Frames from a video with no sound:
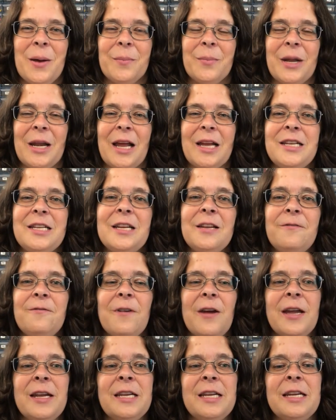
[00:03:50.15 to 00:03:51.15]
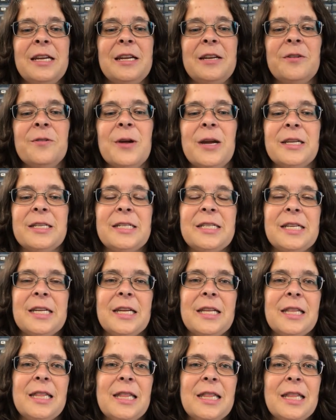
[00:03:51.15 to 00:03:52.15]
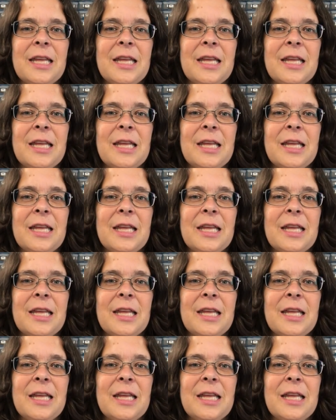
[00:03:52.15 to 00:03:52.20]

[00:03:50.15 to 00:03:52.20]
But I did find it interesting